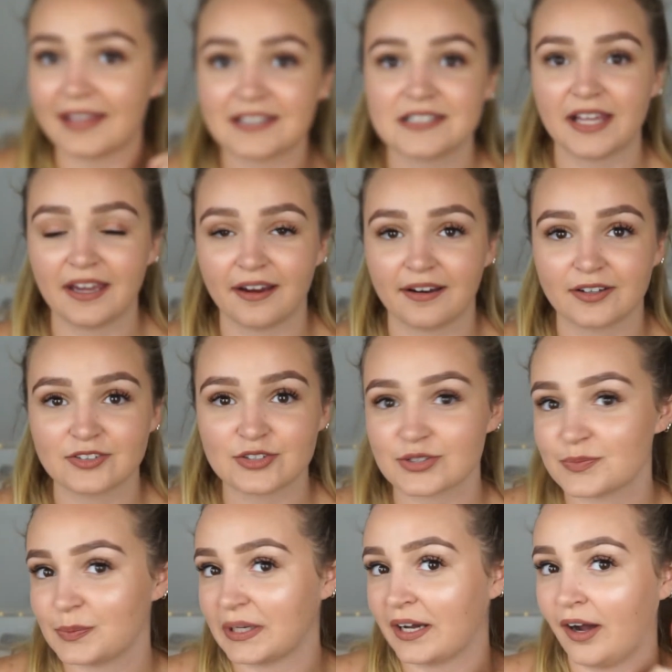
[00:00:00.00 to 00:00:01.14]
this ear
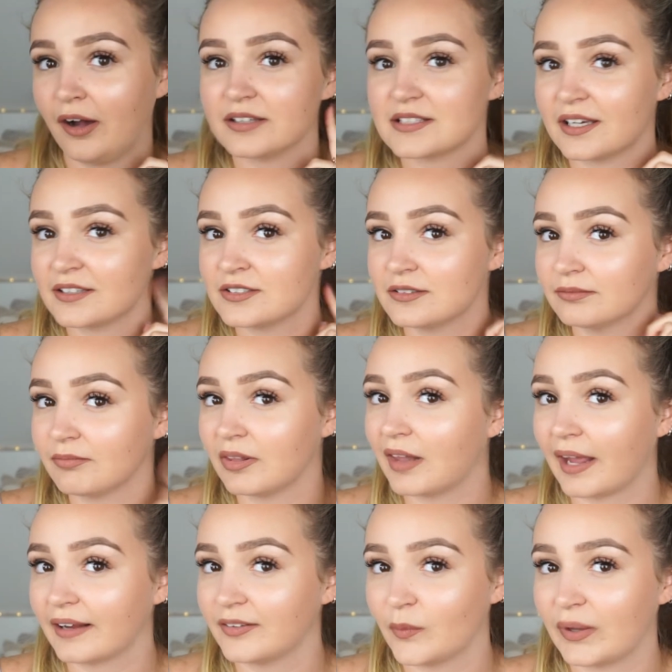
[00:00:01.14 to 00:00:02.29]
just because I
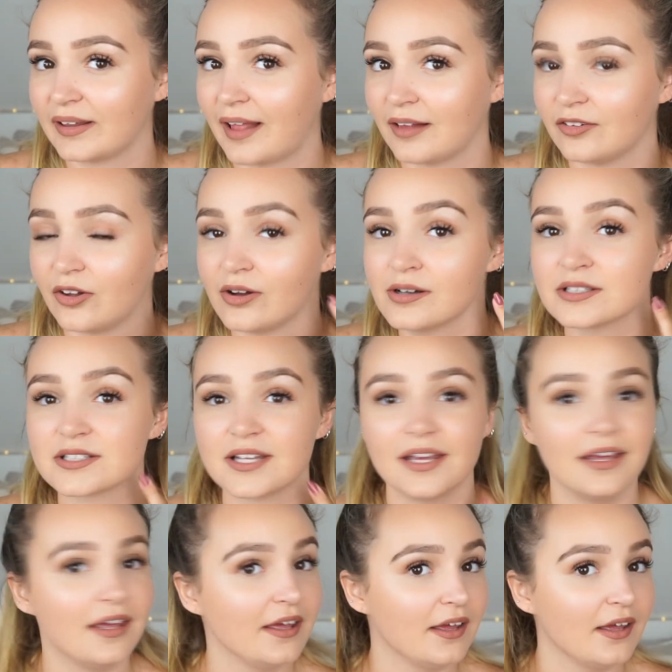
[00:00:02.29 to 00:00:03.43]
like the way that looks.
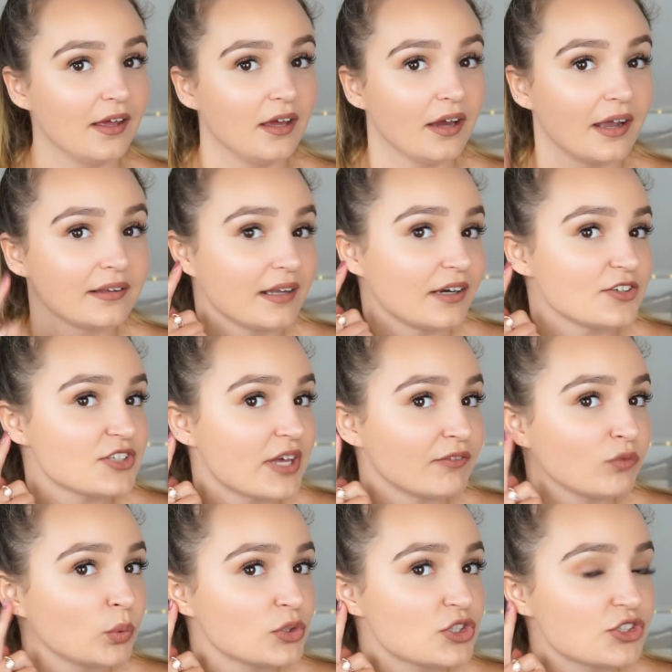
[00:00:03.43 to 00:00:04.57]
And then I just have
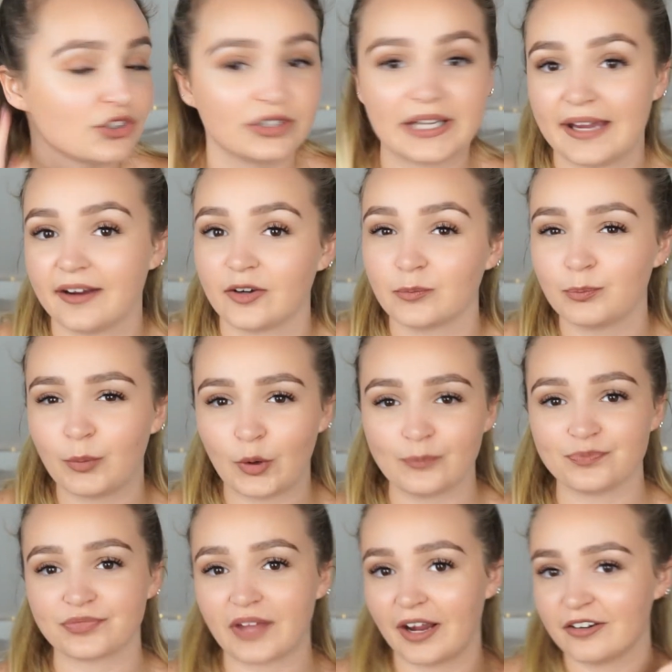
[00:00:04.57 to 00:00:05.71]
one stud here,
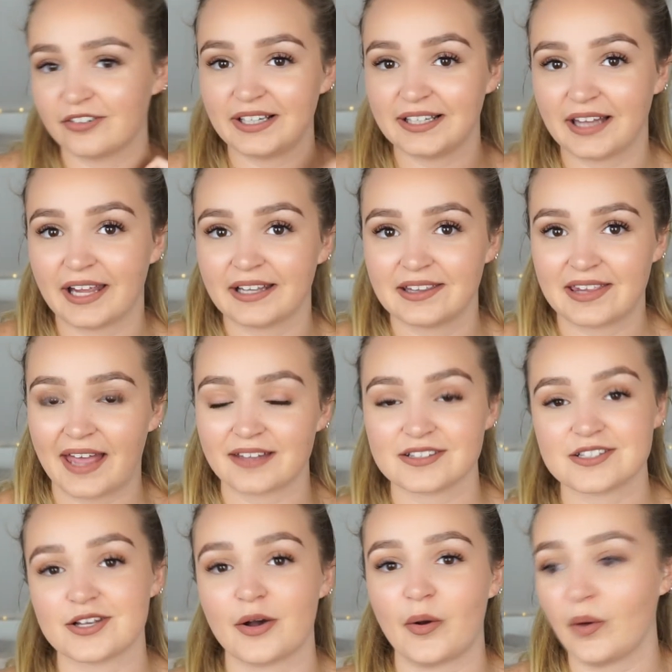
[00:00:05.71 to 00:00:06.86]
but I really like that.
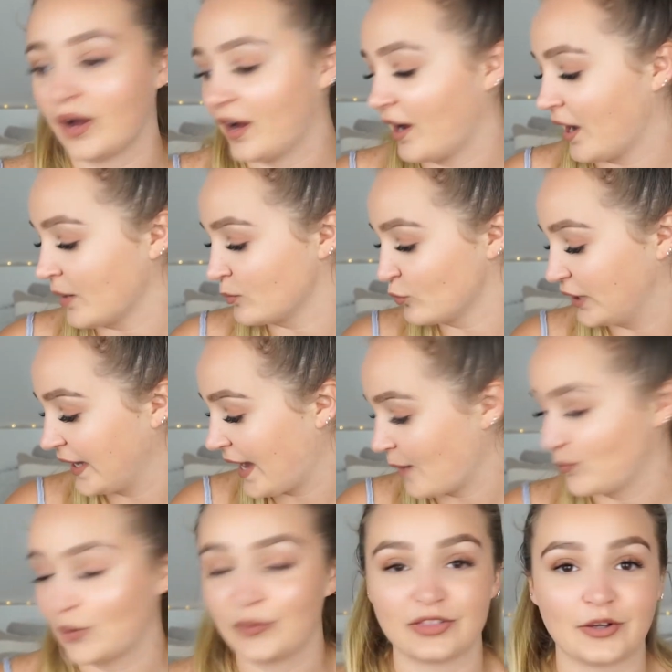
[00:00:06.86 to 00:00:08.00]
So I'm really
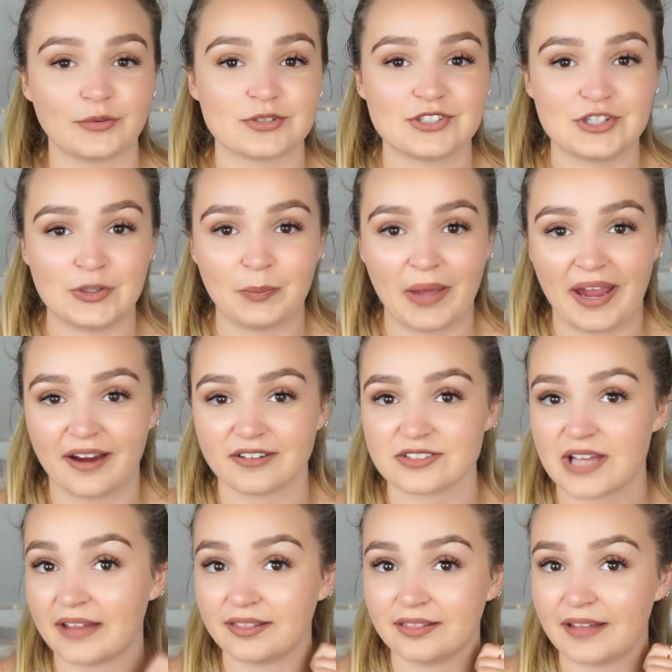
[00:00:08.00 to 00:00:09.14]
happy with those two pairs.
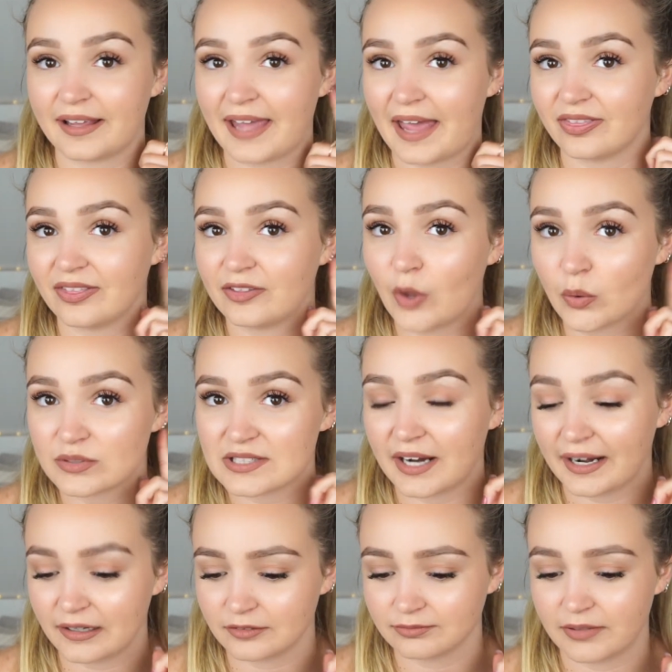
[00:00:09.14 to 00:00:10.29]
And again, those
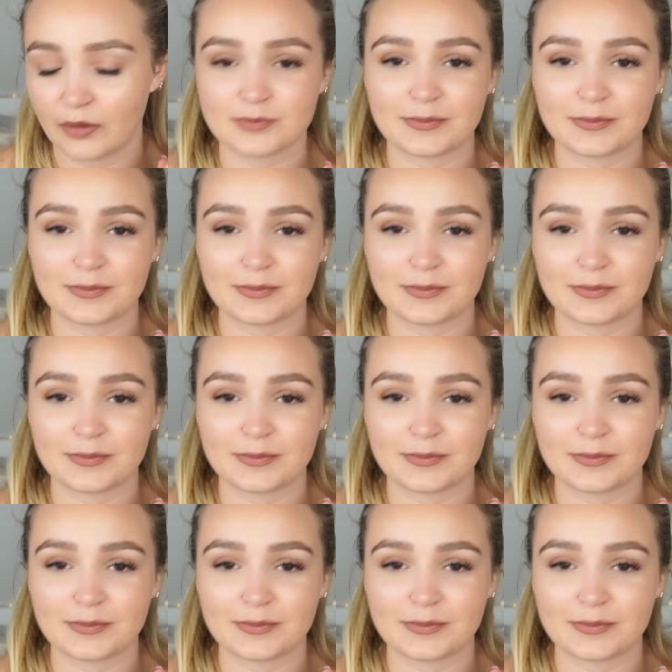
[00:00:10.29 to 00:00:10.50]
are